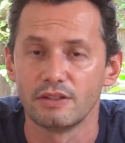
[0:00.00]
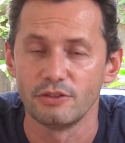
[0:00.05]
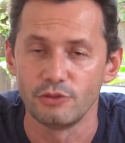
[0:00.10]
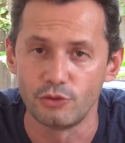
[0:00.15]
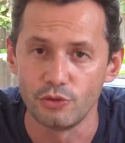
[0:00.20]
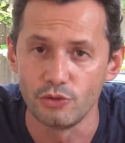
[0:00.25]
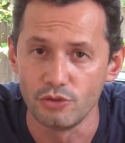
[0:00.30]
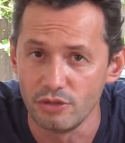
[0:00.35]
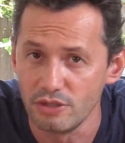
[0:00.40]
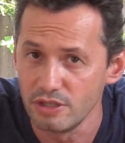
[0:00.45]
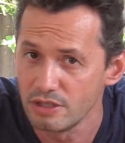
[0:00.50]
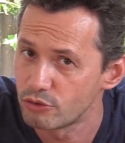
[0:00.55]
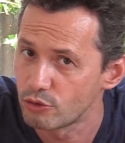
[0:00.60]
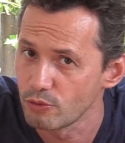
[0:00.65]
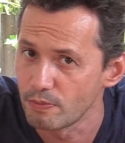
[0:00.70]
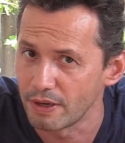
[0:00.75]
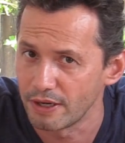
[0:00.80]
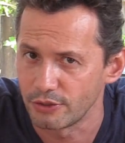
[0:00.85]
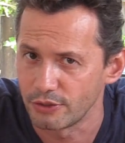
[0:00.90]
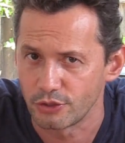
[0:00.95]
Do you need to
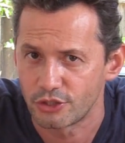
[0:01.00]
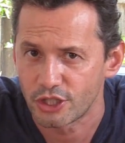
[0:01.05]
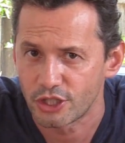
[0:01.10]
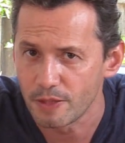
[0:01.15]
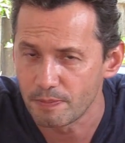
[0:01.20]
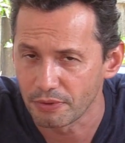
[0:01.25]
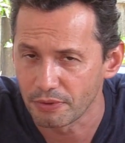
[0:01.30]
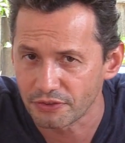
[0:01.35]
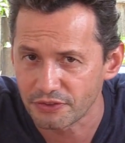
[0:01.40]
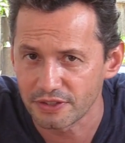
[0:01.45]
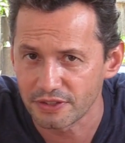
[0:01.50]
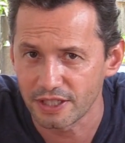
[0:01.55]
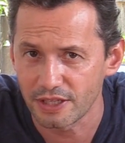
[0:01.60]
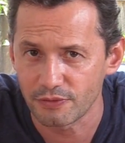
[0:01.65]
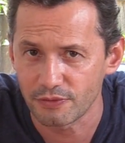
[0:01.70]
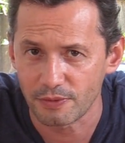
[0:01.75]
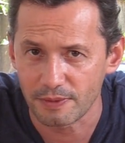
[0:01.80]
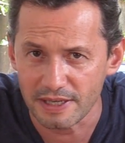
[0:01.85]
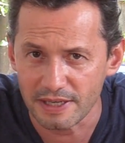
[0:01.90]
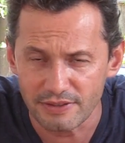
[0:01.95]
buy the cheapest
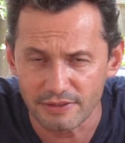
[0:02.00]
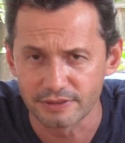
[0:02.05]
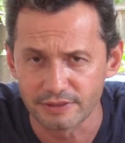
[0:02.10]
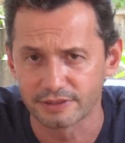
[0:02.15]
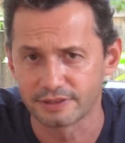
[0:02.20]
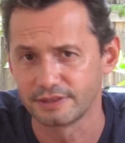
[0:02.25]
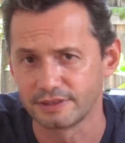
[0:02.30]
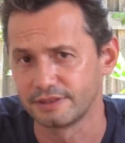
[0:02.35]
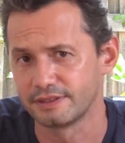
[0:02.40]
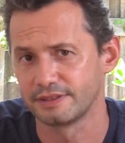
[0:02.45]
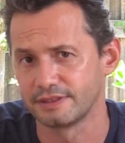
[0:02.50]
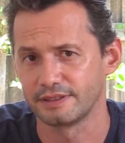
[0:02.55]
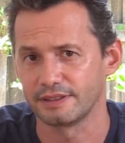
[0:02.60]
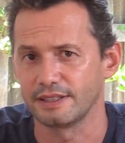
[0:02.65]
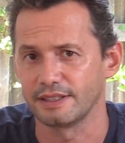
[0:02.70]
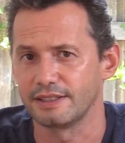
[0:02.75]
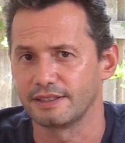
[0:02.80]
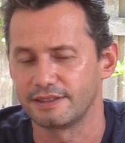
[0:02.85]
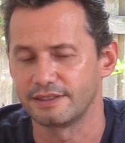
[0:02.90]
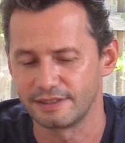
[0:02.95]
knife around?
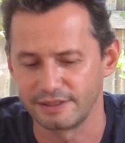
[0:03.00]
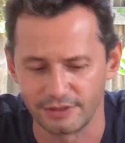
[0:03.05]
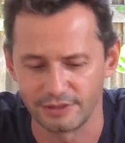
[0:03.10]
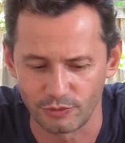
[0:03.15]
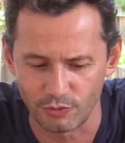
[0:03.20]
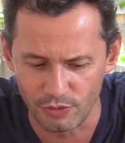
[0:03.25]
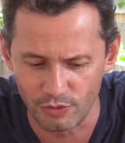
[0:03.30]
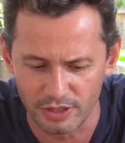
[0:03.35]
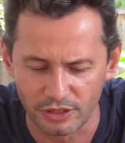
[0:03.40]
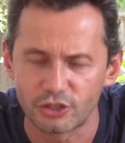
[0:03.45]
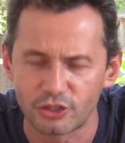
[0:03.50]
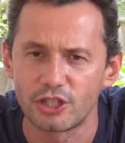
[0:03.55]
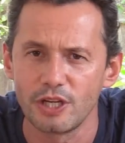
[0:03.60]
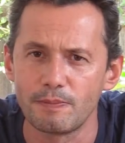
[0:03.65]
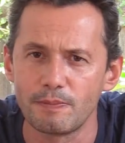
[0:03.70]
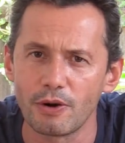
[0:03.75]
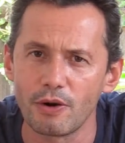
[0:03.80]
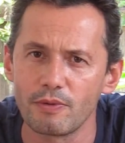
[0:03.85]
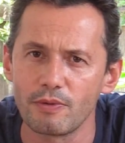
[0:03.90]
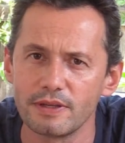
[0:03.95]
Like the real
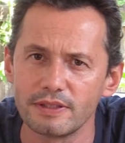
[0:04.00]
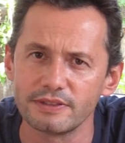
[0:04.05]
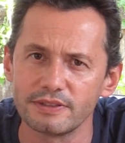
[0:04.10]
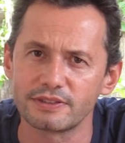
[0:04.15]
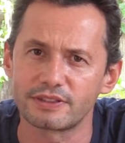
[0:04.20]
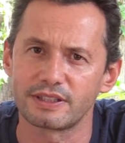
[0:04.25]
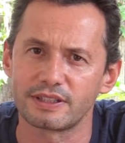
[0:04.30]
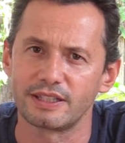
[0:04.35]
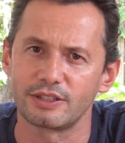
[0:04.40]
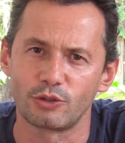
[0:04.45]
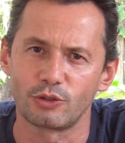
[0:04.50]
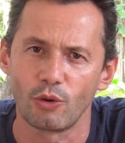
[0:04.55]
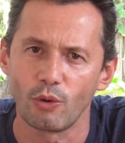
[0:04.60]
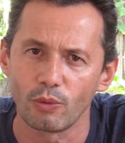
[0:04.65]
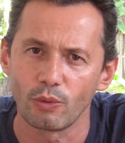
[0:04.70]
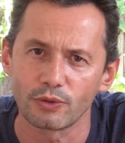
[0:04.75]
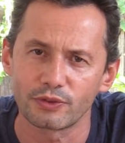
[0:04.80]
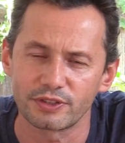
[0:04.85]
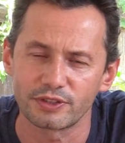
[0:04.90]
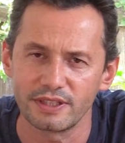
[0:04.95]
cheaper ones, like the
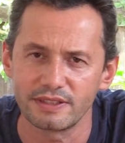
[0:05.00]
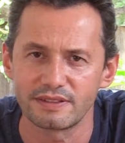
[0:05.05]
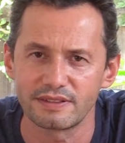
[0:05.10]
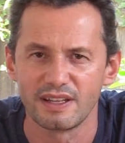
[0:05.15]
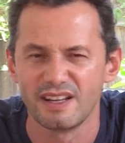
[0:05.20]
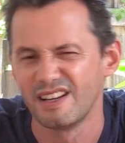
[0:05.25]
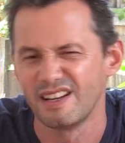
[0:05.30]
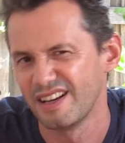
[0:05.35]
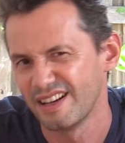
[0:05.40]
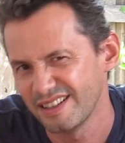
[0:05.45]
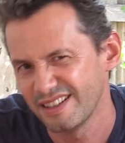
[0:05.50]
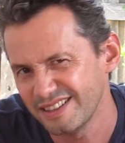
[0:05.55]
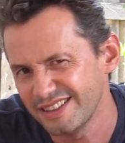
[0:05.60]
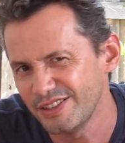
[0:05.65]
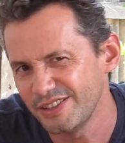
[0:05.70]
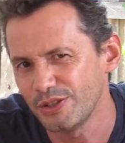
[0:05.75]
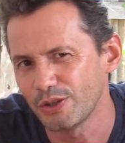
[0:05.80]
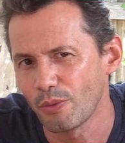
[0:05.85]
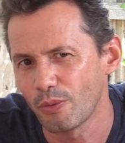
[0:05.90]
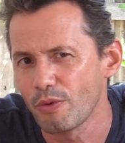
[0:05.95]
whole set?
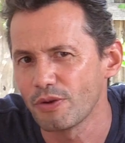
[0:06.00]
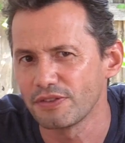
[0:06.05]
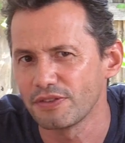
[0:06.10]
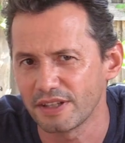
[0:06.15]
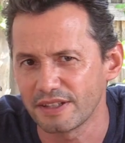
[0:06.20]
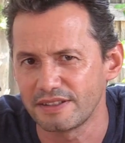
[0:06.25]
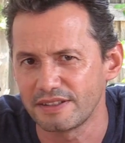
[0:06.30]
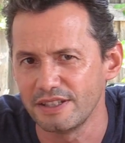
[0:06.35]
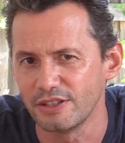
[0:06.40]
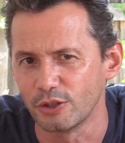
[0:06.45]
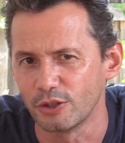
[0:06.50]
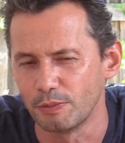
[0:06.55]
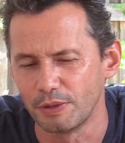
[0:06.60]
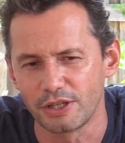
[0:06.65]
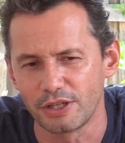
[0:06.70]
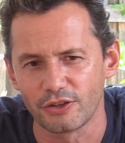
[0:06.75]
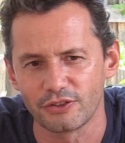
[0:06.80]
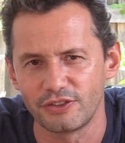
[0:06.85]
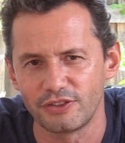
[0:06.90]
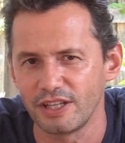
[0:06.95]
You don't want that neither,
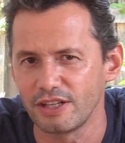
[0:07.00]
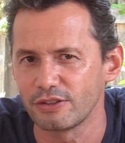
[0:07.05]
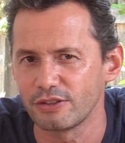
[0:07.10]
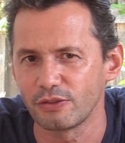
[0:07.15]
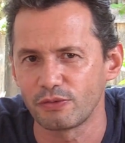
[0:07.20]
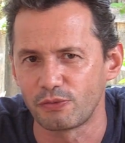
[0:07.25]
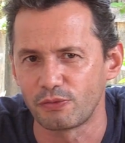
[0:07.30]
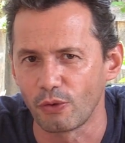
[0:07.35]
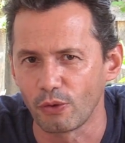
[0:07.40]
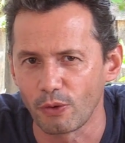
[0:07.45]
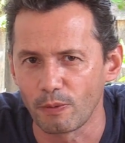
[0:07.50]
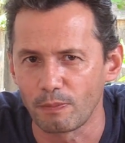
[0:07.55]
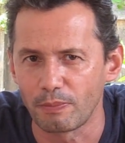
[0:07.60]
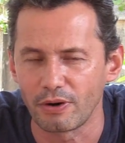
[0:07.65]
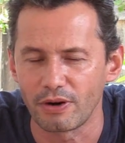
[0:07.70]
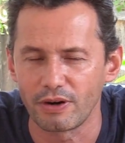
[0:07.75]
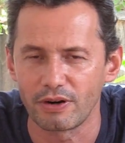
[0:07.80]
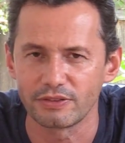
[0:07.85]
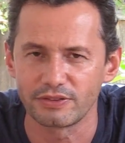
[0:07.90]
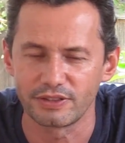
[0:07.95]
because they're gonna fall
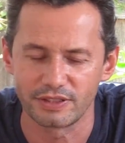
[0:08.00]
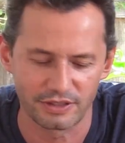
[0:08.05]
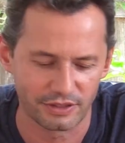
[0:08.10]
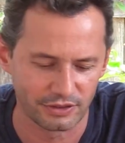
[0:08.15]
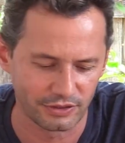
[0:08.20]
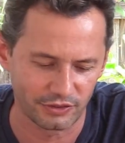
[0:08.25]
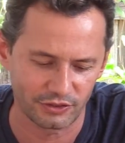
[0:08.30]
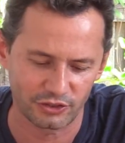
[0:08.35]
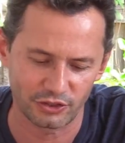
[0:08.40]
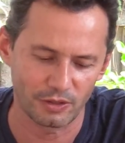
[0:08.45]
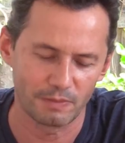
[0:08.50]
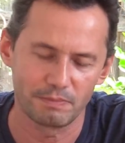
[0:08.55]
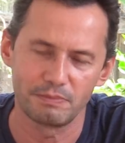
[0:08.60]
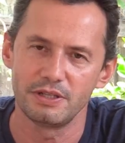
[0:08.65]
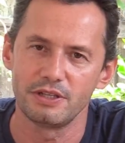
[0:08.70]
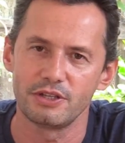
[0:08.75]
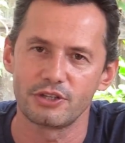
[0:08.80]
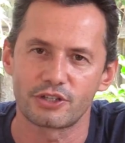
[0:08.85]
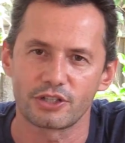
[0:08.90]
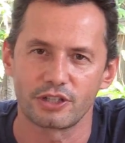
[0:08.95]
apart, they're gonna stop
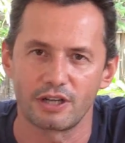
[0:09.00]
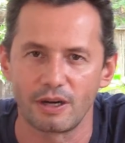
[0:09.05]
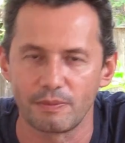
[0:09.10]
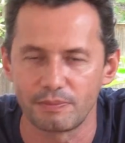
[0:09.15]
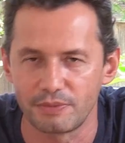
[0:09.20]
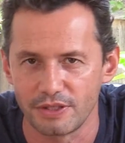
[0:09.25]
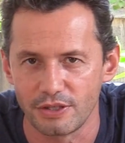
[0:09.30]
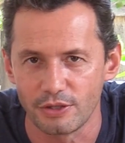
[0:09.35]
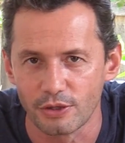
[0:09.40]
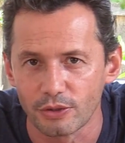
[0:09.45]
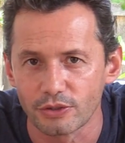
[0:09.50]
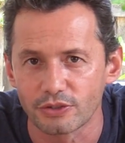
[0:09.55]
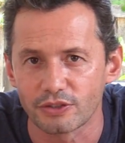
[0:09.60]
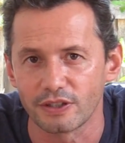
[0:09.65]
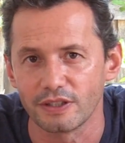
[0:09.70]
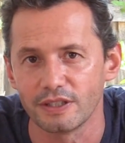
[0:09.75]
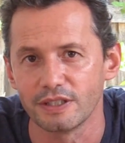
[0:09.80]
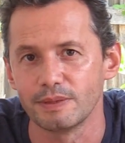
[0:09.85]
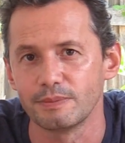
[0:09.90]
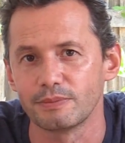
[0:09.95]
being sharp in no
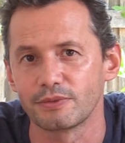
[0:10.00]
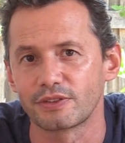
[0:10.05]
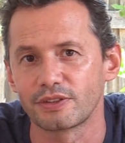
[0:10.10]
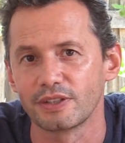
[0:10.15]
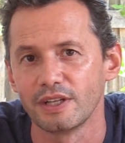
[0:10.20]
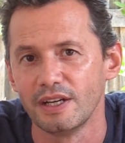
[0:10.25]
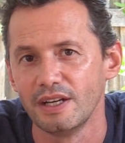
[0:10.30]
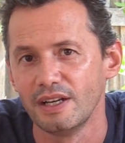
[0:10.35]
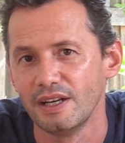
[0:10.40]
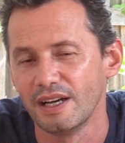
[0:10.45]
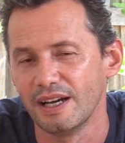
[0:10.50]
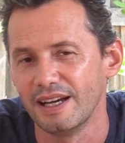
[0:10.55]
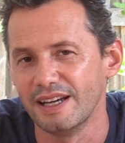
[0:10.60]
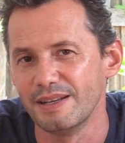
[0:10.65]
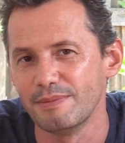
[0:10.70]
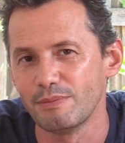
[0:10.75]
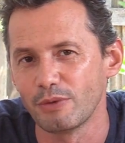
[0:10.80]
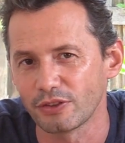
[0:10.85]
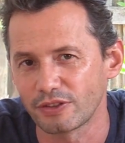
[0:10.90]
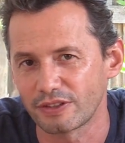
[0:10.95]
times,
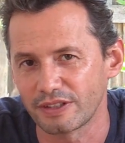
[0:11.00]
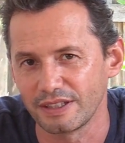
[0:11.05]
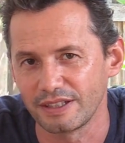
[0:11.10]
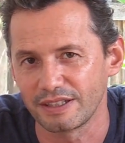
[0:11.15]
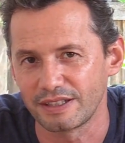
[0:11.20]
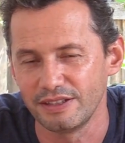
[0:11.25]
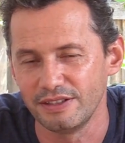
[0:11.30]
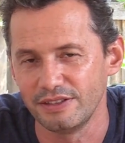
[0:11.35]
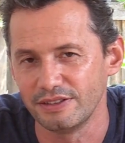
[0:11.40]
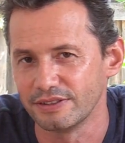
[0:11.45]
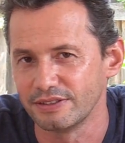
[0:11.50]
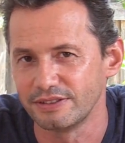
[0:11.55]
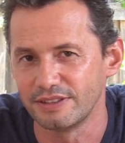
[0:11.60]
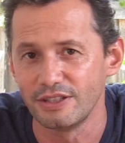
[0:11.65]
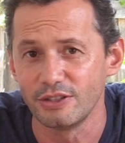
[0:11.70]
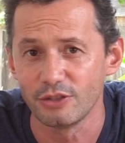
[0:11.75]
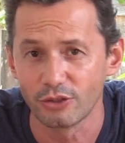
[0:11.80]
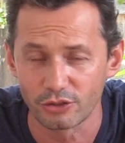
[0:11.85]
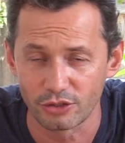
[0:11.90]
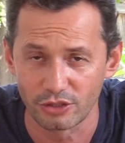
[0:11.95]
and most likely,
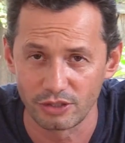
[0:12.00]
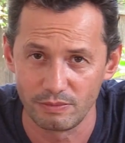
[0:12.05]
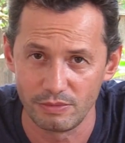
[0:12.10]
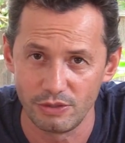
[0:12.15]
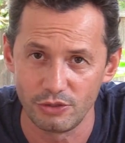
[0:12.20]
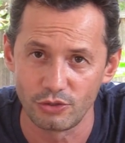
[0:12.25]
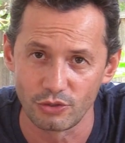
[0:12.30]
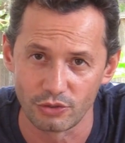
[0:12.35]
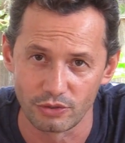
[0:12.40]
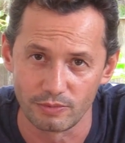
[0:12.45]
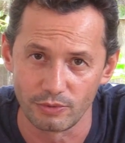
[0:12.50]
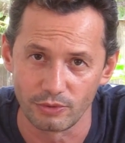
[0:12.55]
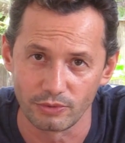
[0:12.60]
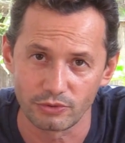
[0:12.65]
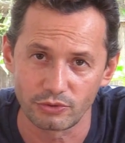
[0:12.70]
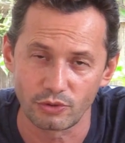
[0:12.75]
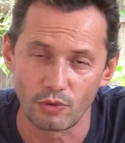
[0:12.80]
they're not gonna be durable.